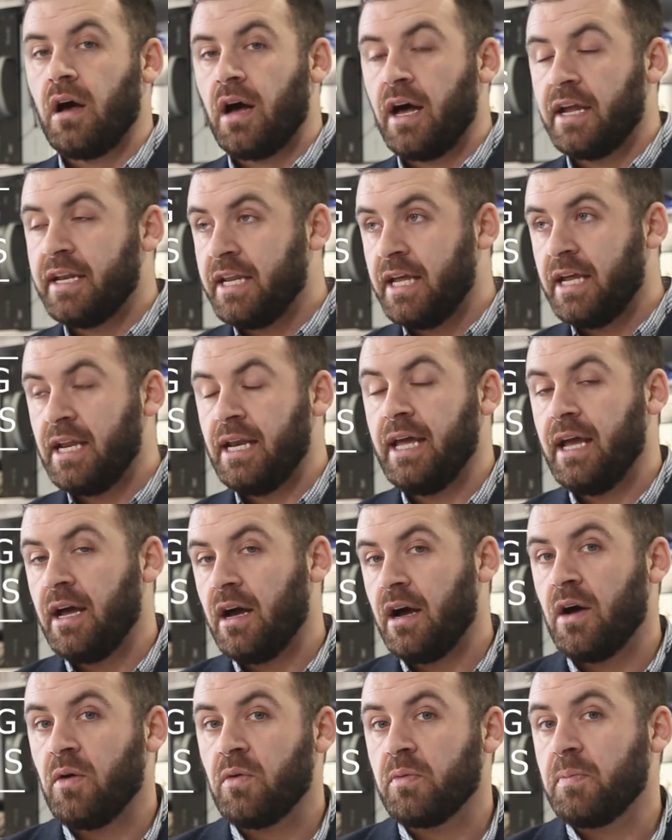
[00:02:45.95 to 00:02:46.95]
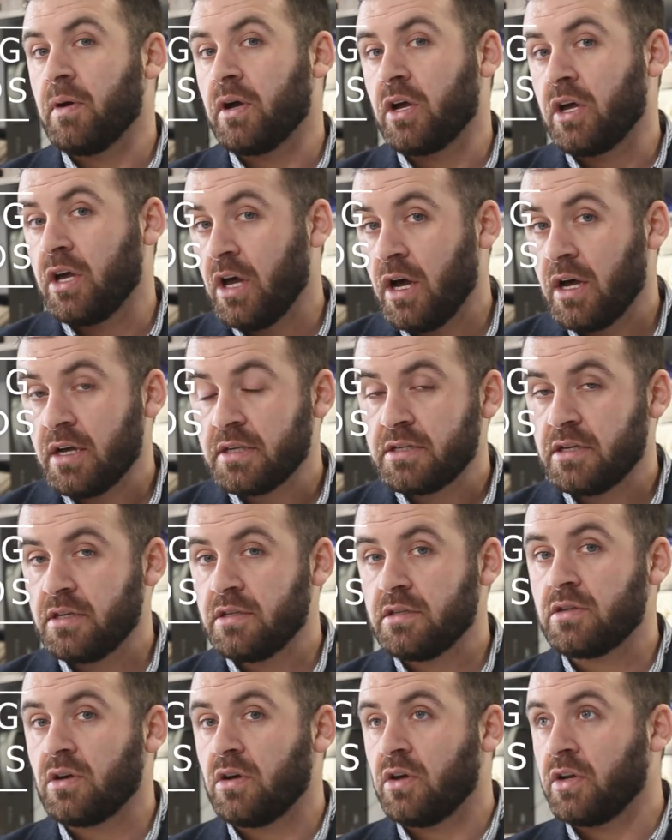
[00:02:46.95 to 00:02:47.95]
Ideally, I would put
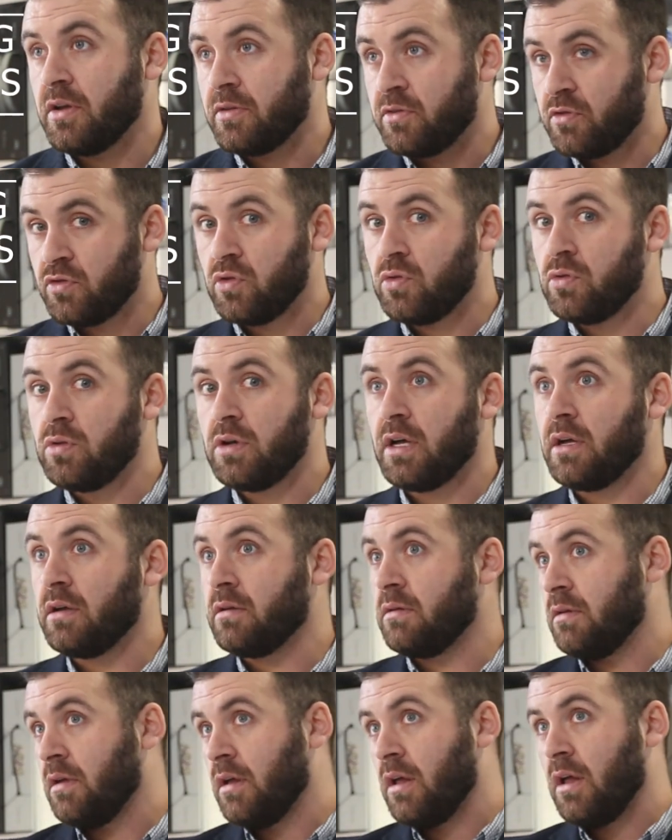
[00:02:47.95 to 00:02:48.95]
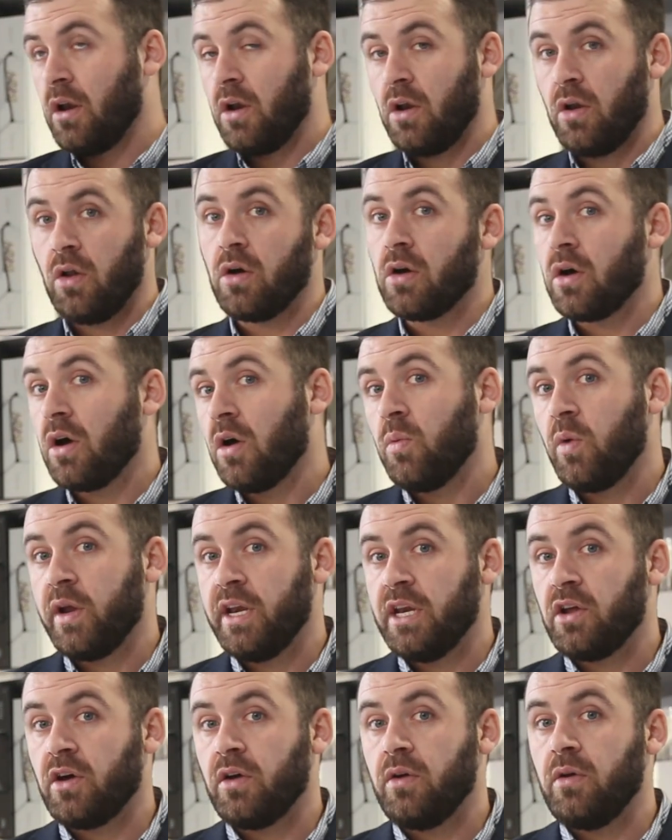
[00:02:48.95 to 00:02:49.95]
curtains on a taller, longer
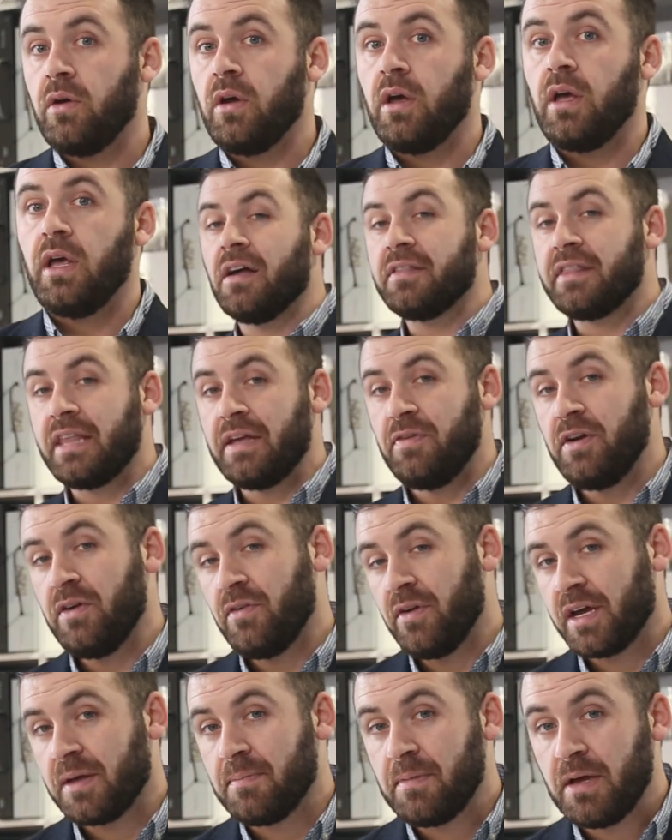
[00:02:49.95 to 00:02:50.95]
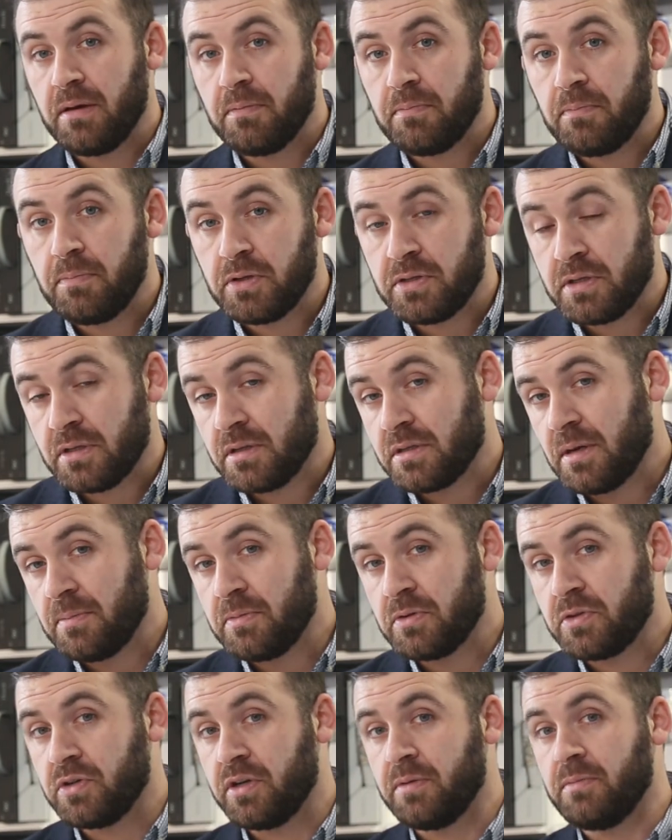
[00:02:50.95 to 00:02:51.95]
window. I'd definitely recommend putting
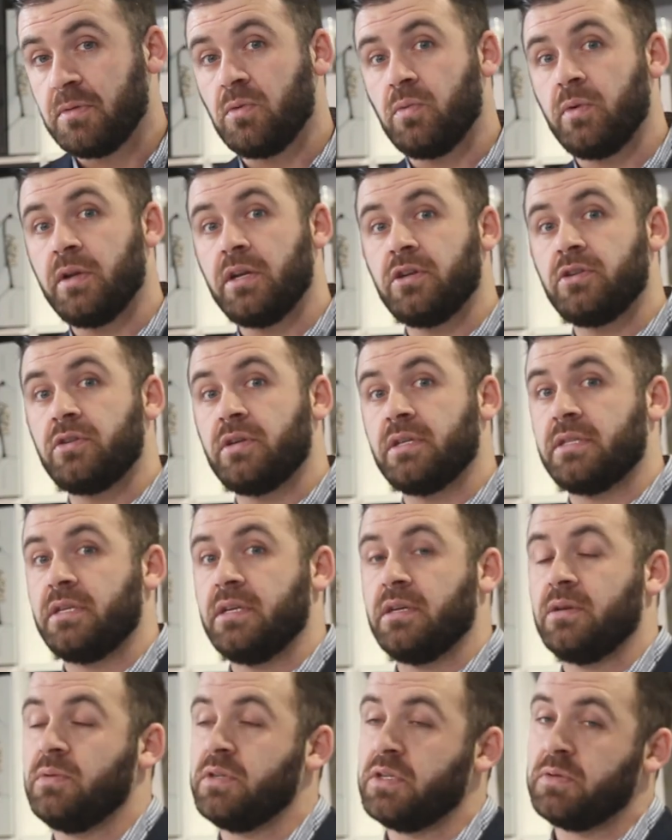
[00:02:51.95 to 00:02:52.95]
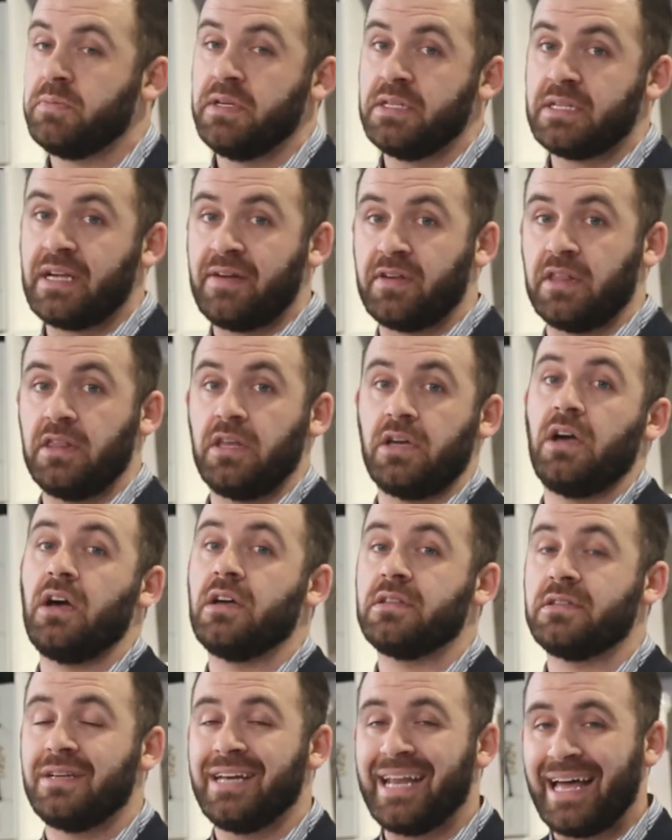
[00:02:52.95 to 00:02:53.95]
double treatment window dressing, which means having the
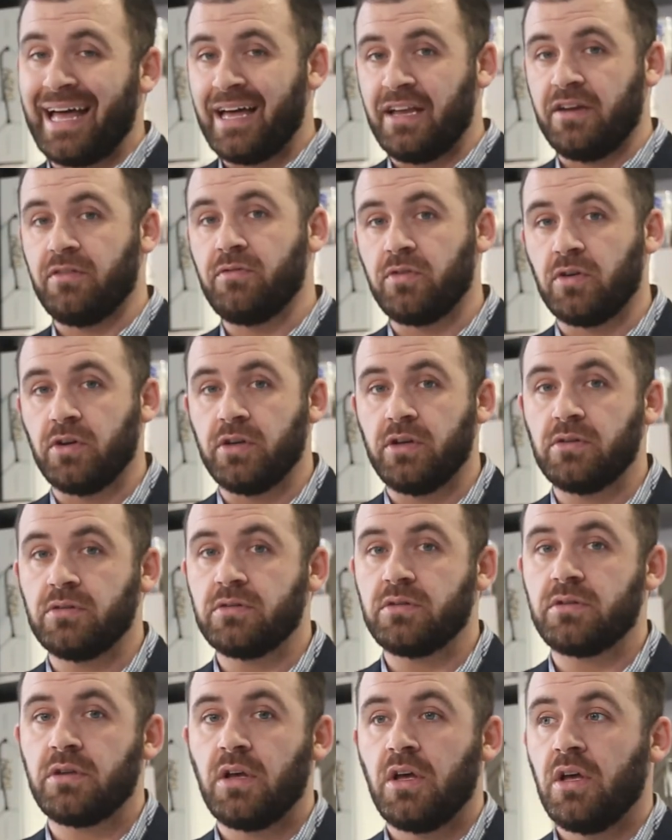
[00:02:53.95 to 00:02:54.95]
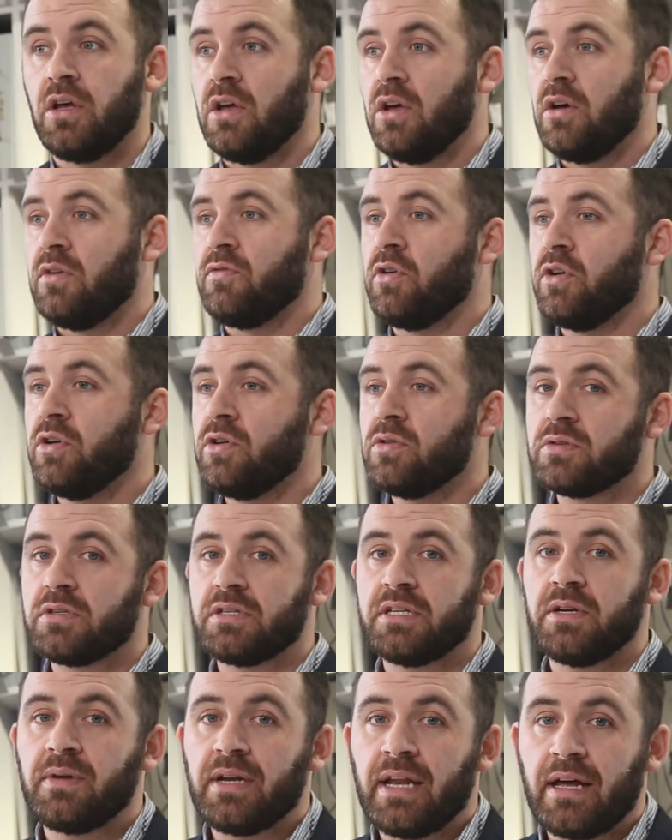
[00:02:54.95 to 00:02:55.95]
curtain and voiles. Voiles
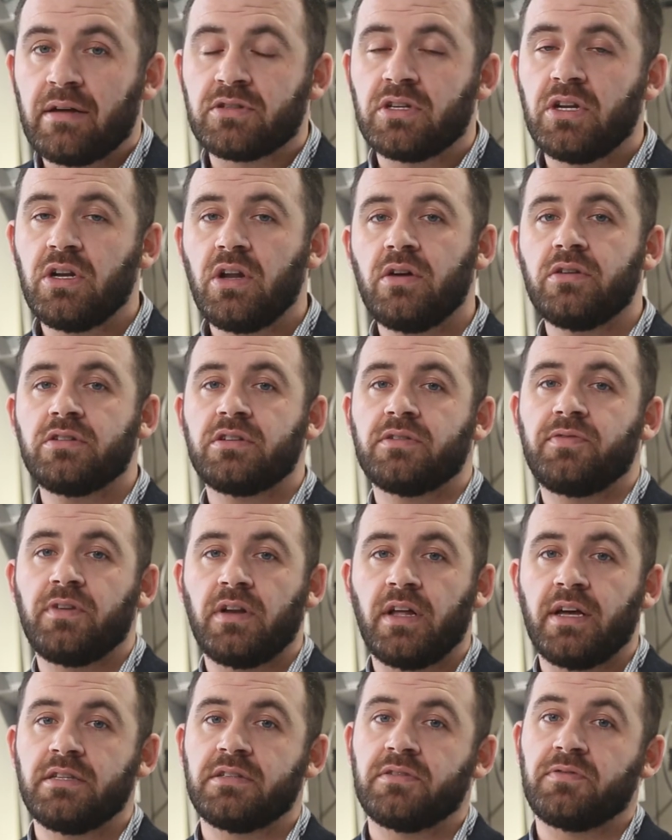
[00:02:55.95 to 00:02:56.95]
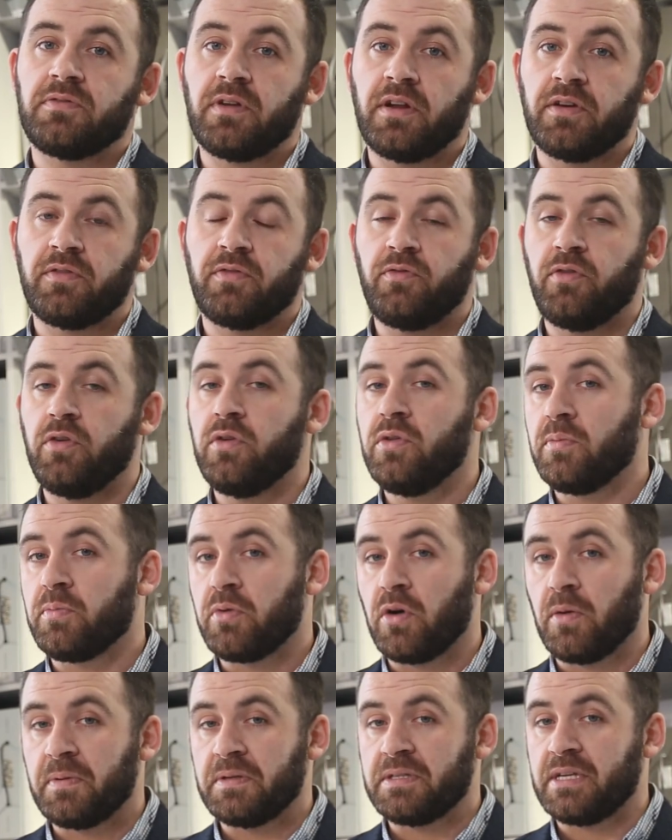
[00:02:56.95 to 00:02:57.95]
still allows loads of light to flood through the
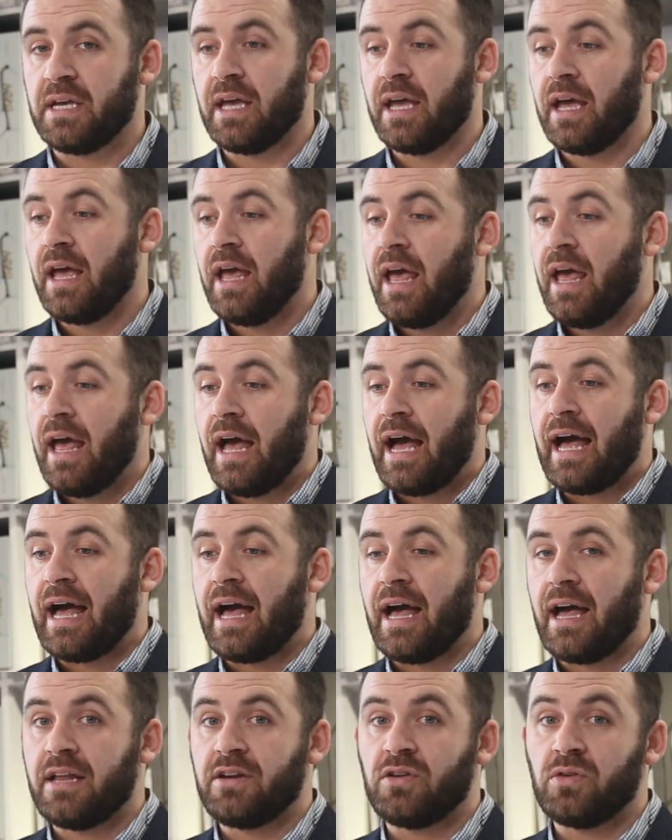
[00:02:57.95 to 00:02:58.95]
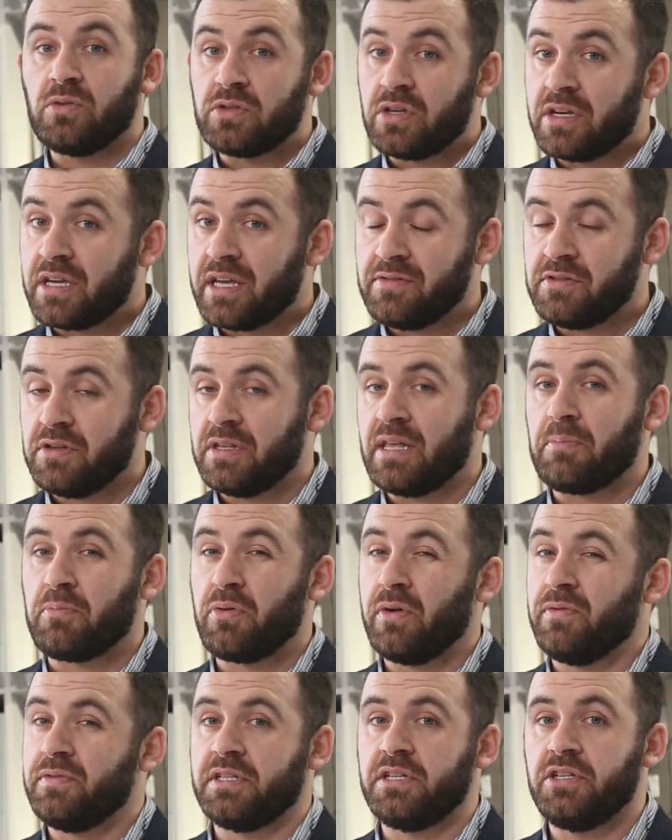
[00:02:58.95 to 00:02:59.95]
property and also gives you that
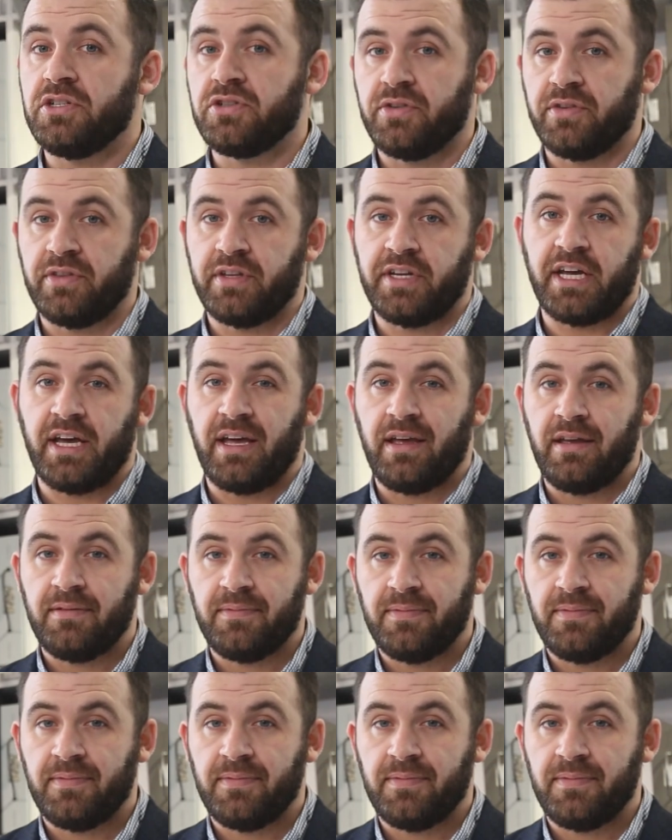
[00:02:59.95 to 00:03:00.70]
privacy during the day.